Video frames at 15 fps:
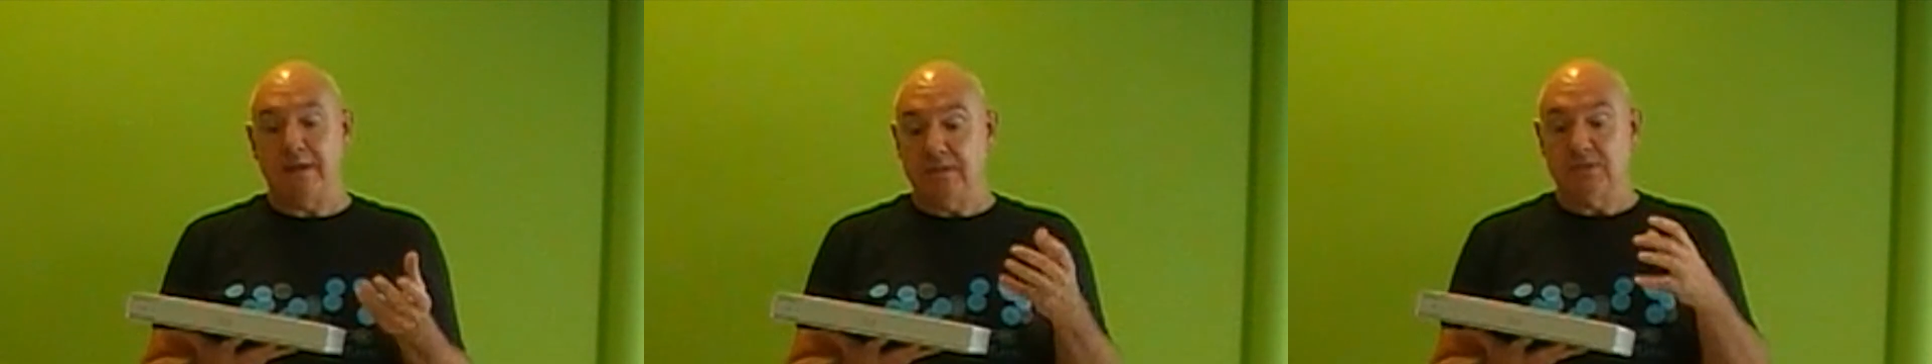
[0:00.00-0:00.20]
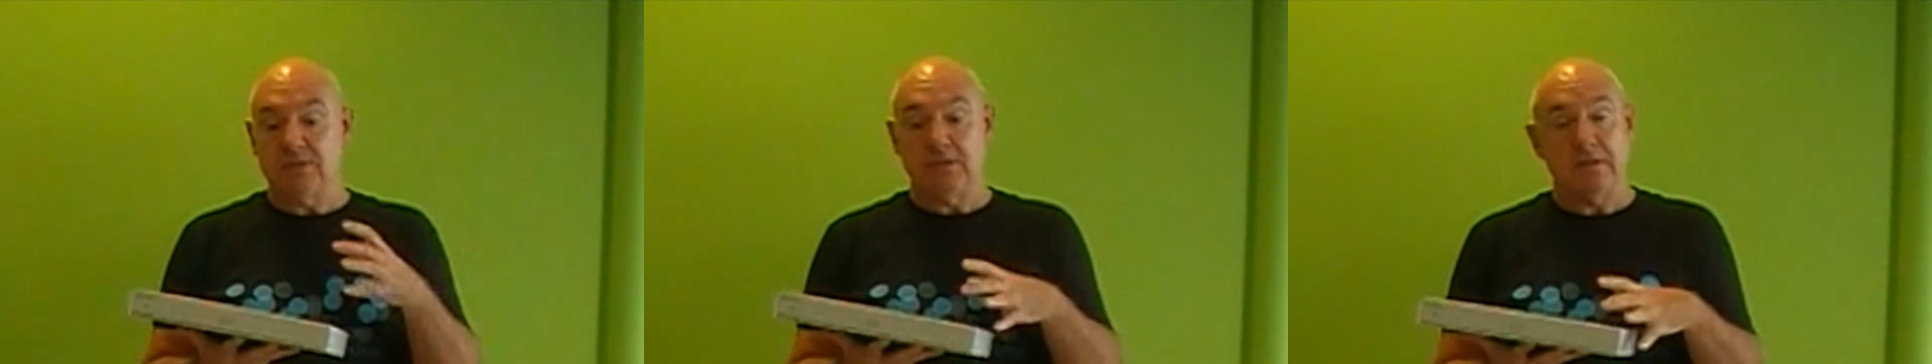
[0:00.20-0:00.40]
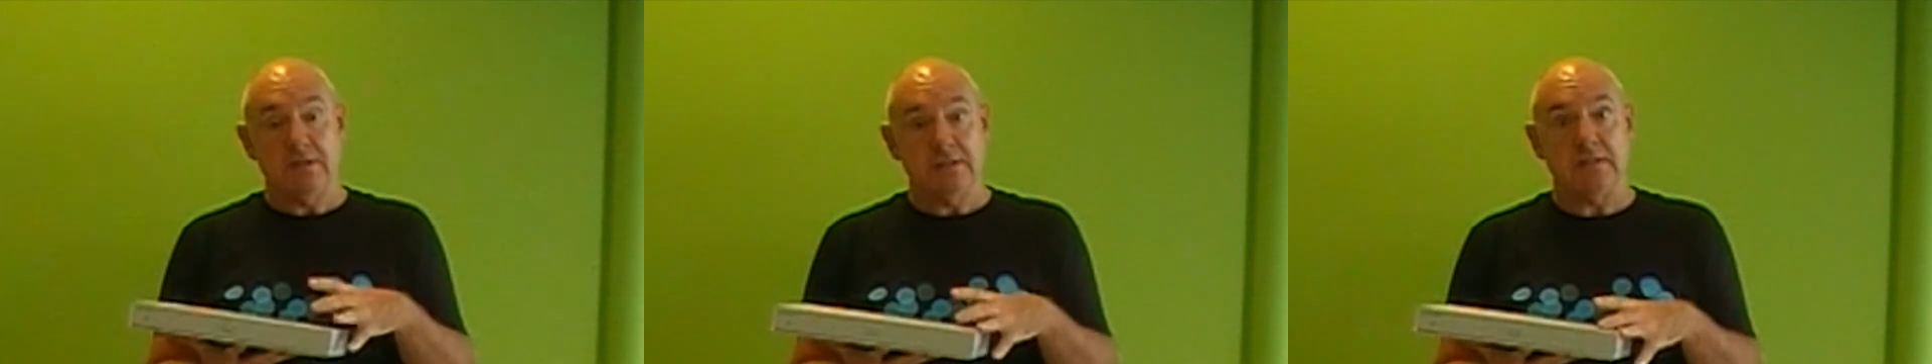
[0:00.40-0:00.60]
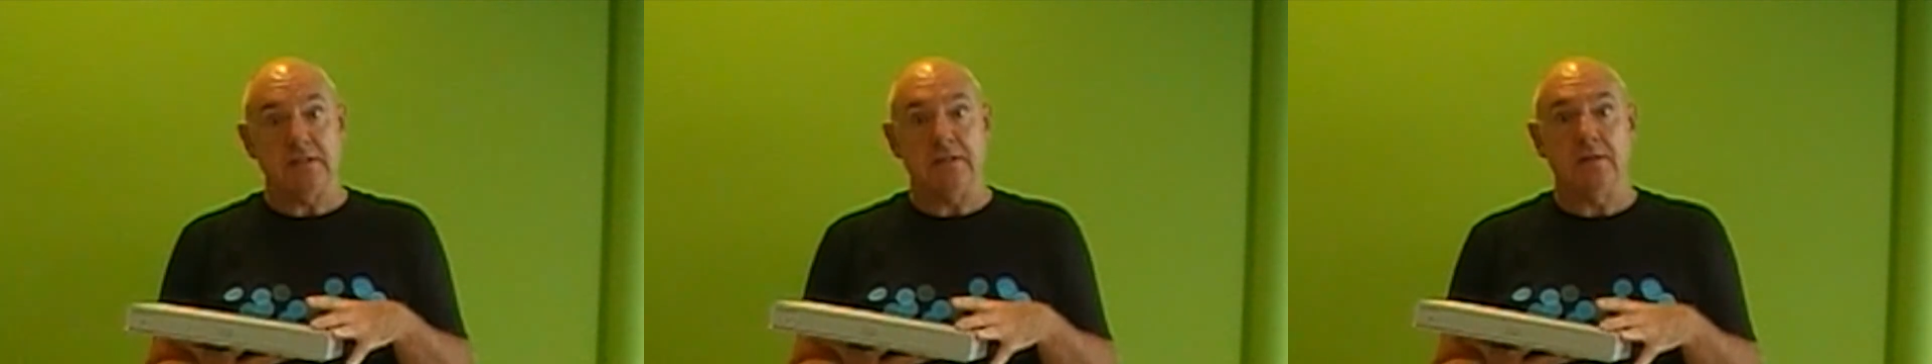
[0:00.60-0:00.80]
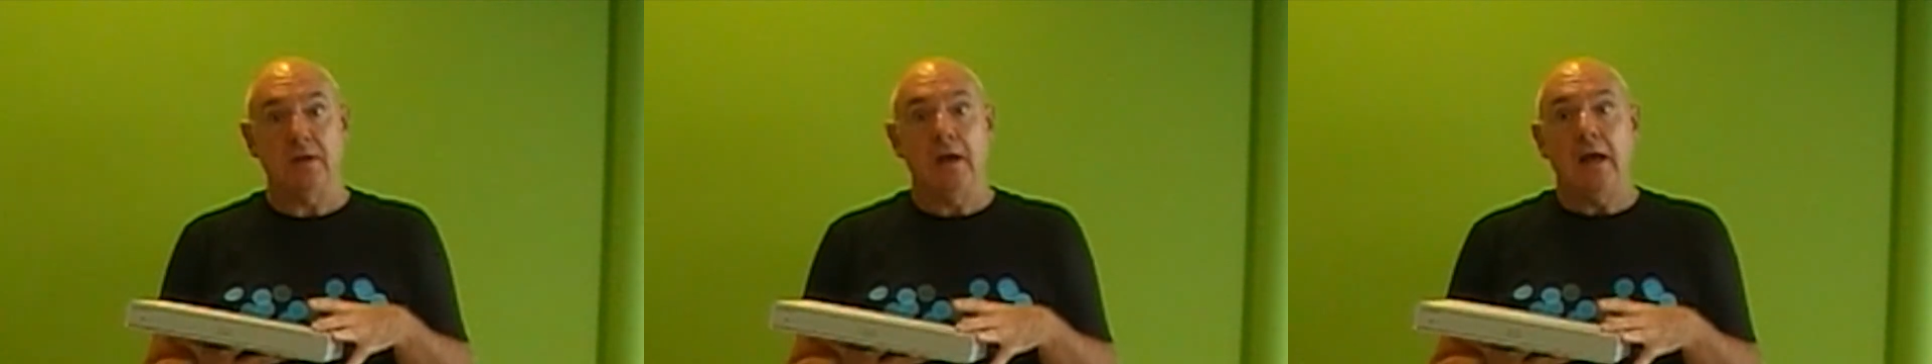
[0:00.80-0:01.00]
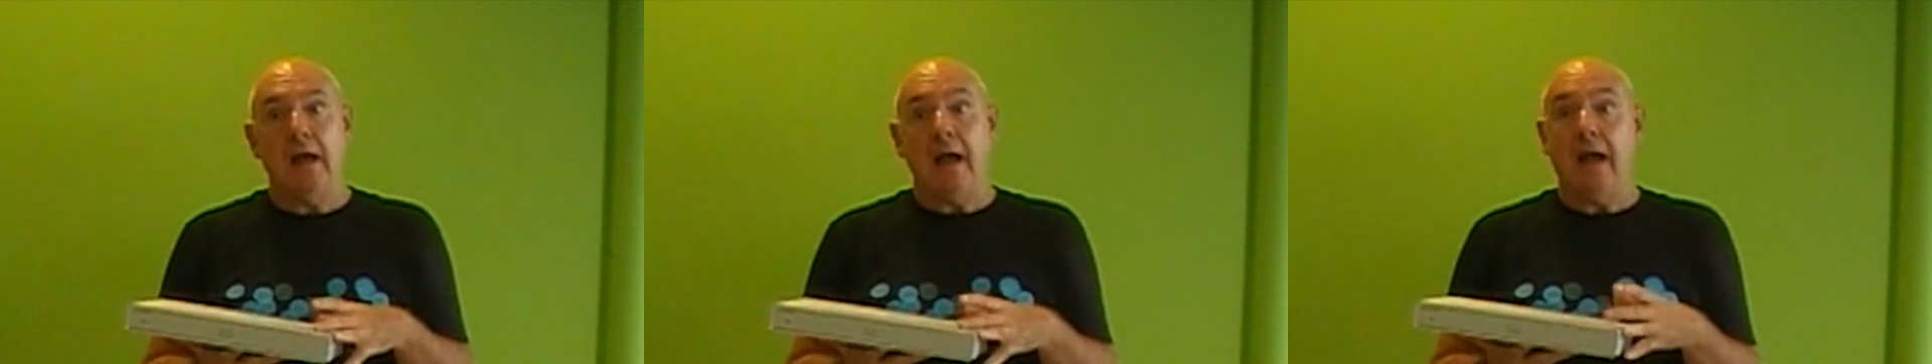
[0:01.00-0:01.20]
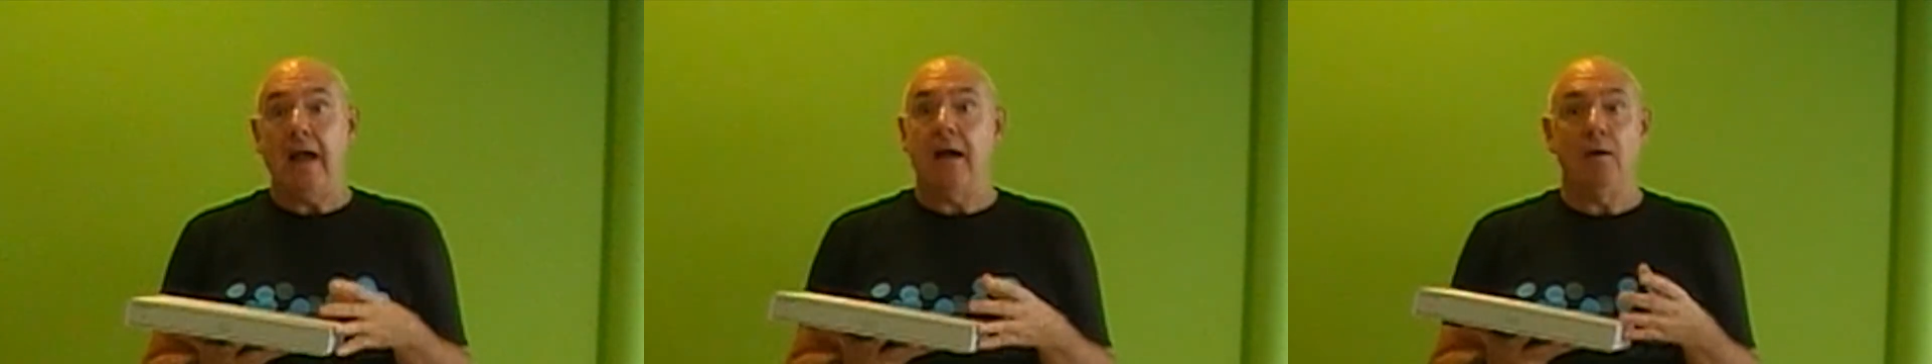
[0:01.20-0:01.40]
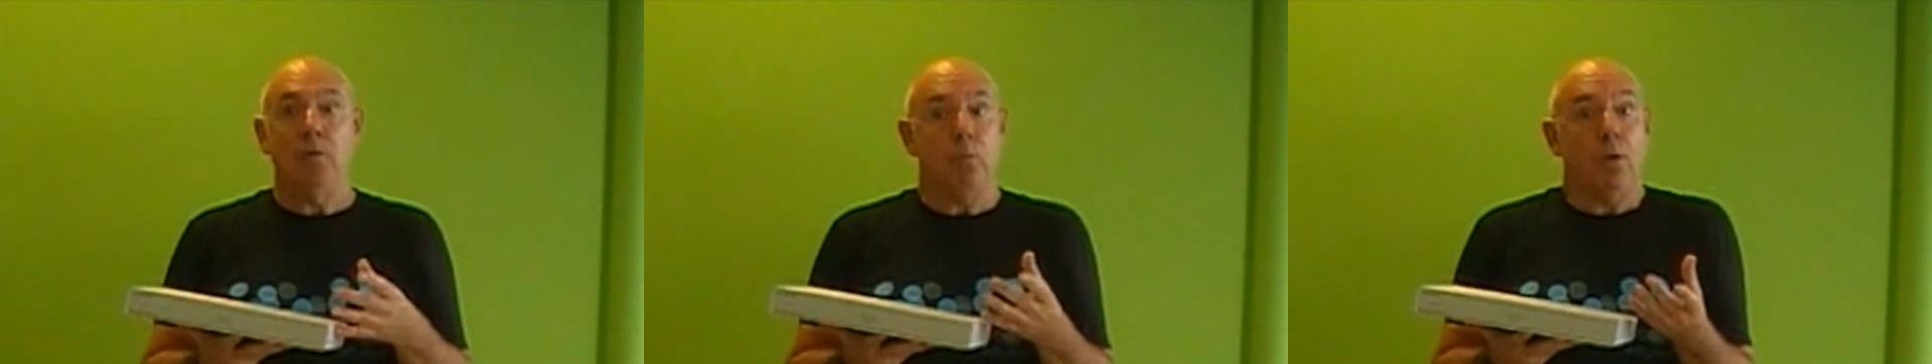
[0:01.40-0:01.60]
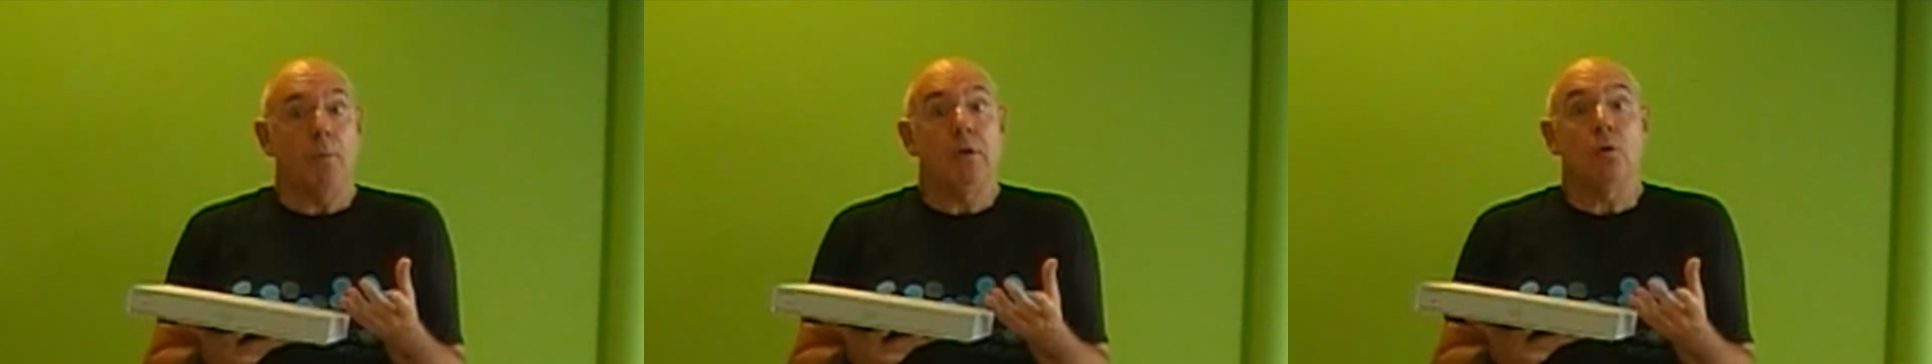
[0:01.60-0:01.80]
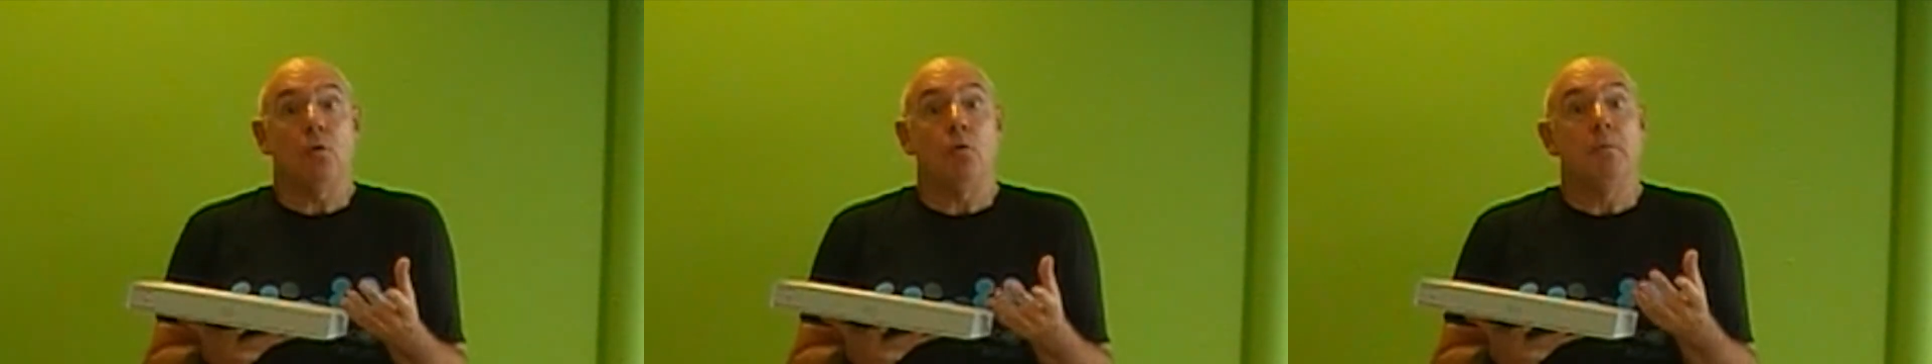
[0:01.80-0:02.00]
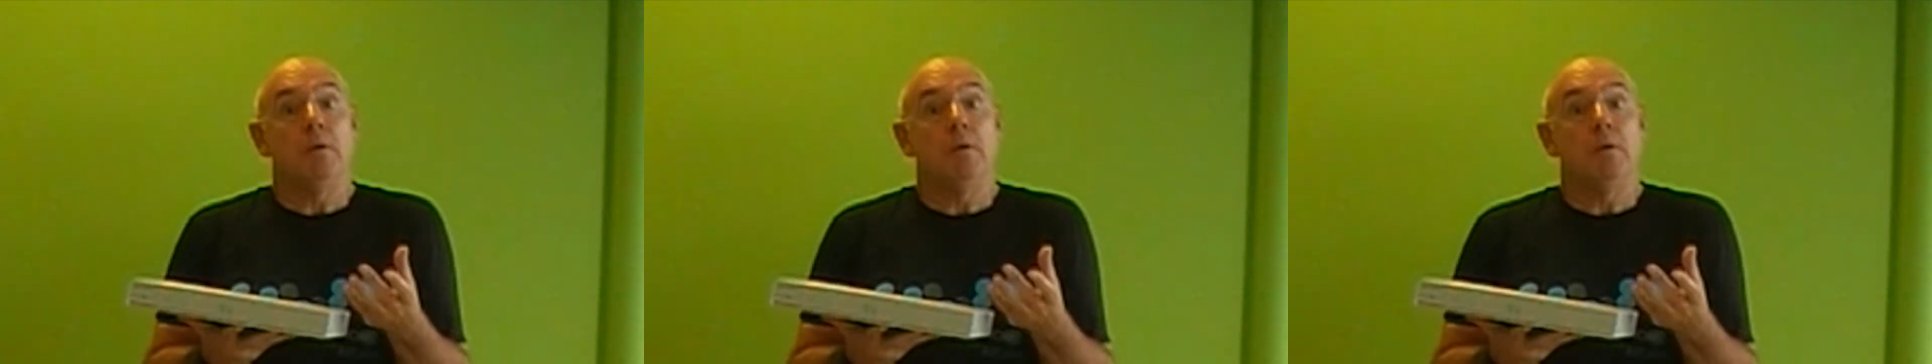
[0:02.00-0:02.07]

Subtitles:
inserted our what we call